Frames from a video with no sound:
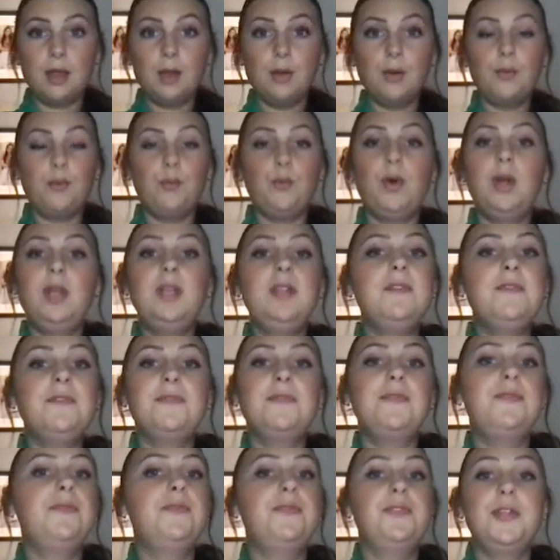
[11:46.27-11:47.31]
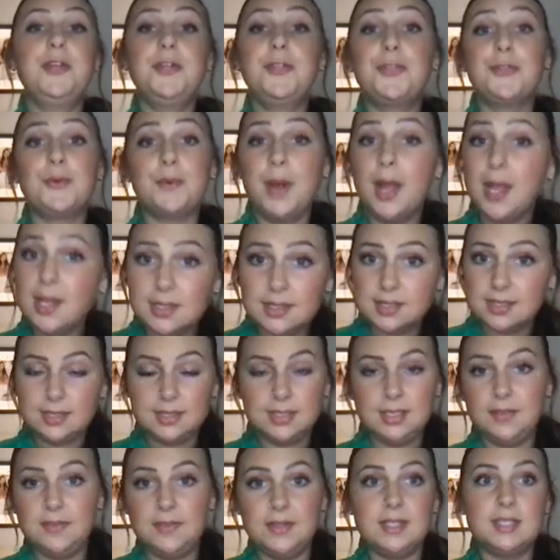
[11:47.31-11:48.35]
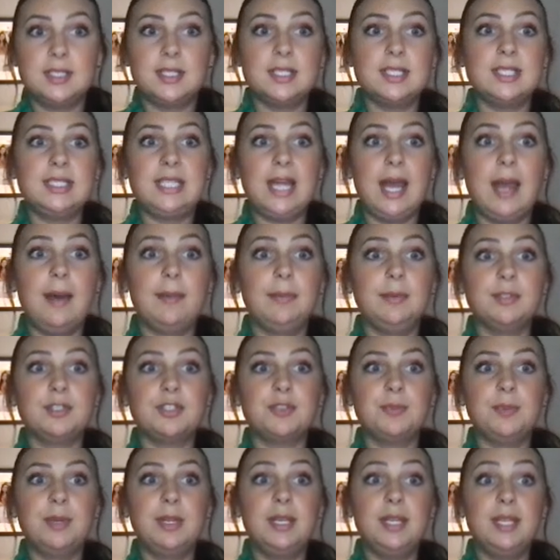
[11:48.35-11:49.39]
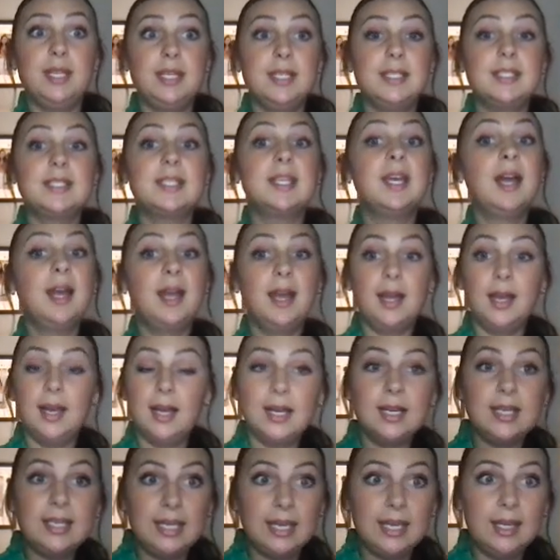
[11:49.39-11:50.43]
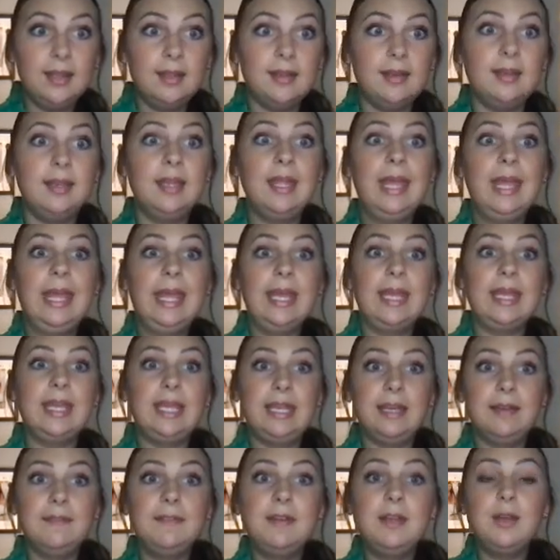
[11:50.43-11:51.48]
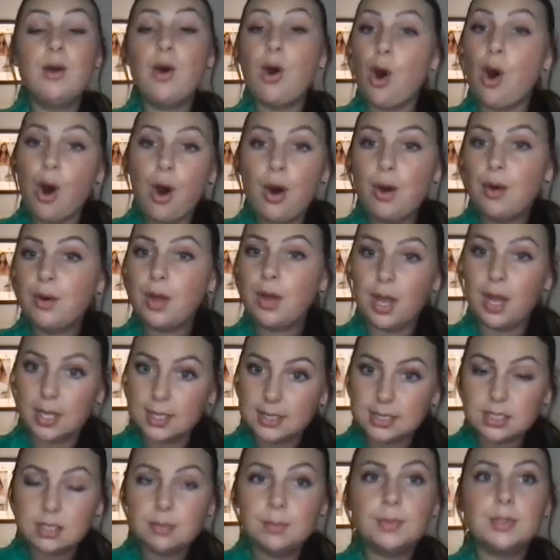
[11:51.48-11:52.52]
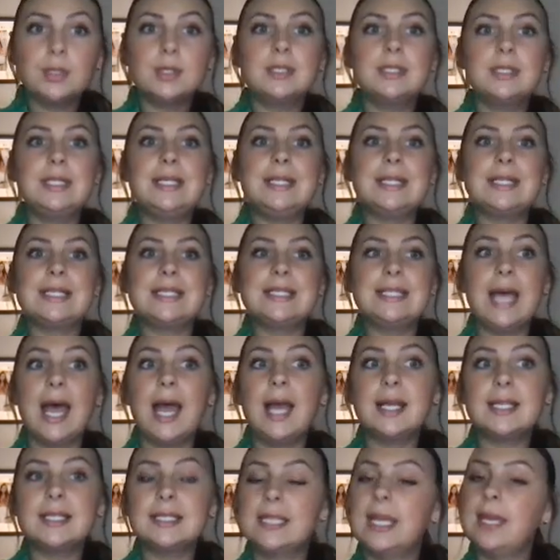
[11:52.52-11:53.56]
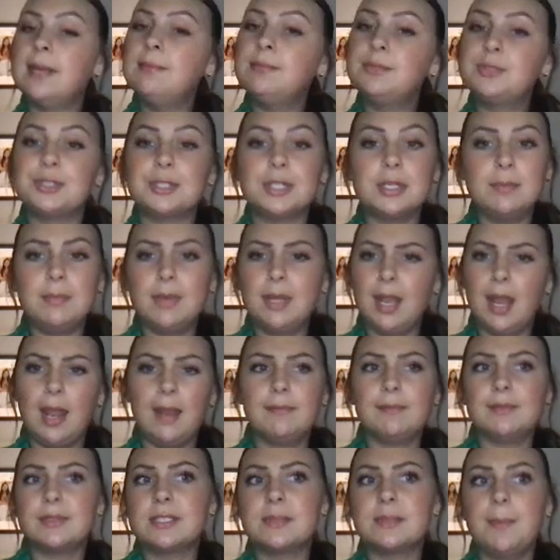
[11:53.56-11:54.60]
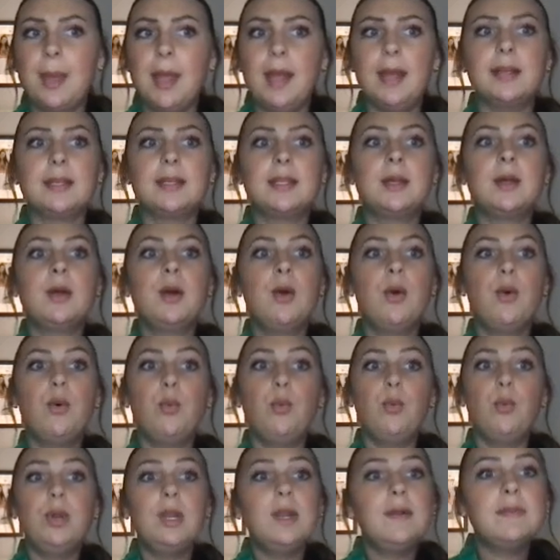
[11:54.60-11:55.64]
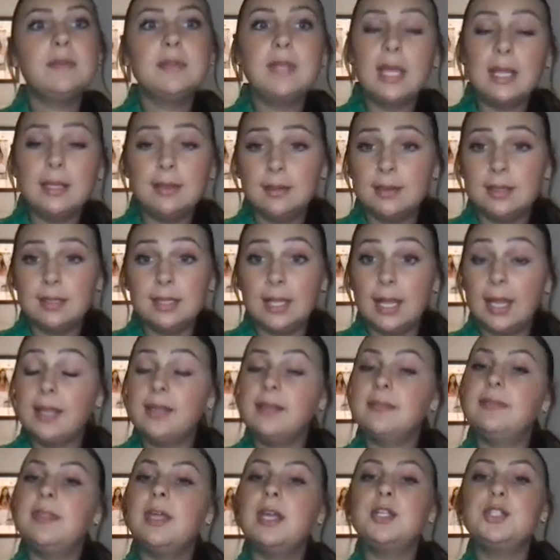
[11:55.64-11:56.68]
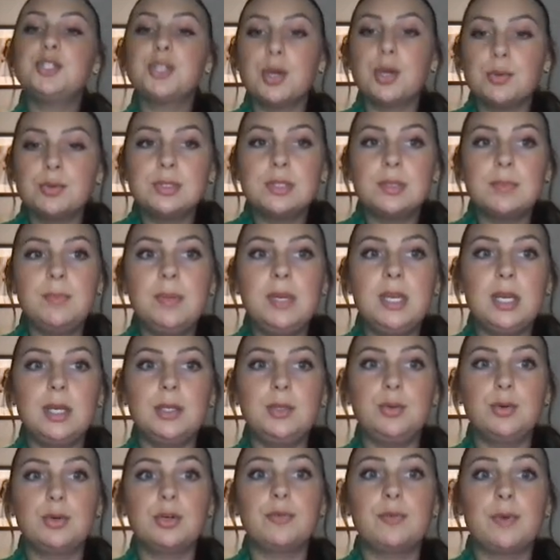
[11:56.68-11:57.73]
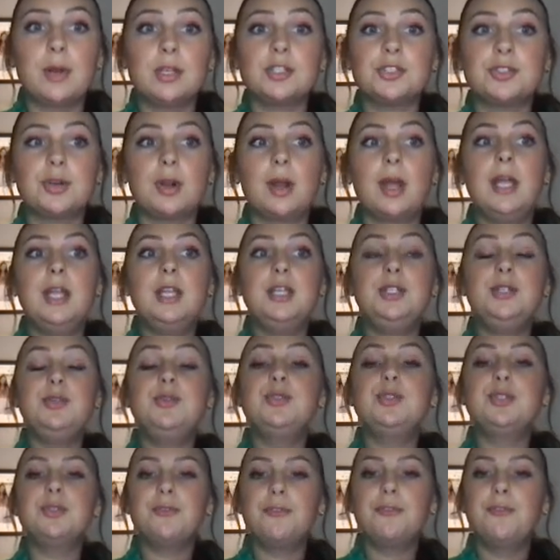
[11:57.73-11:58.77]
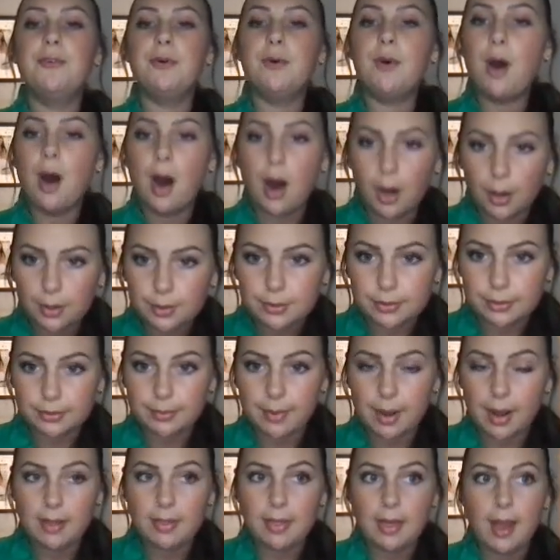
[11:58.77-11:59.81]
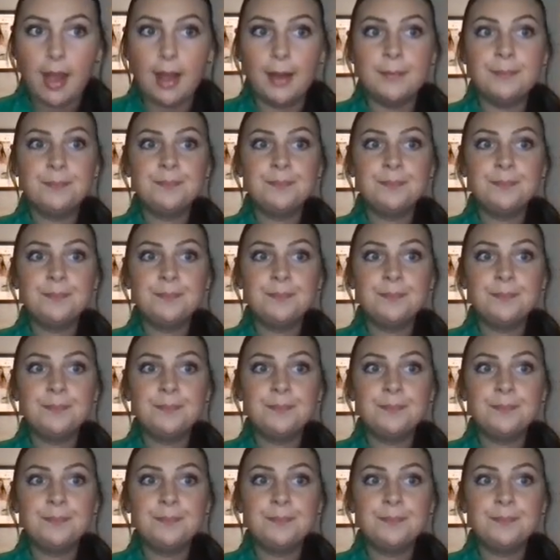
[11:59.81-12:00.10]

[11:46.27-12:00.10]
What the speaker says: One of the threats to this establishment is, again, giving all customers the exact same treatment and respect. Whatever they look like, they chose to be at your restaurant, and you should feel honored by that,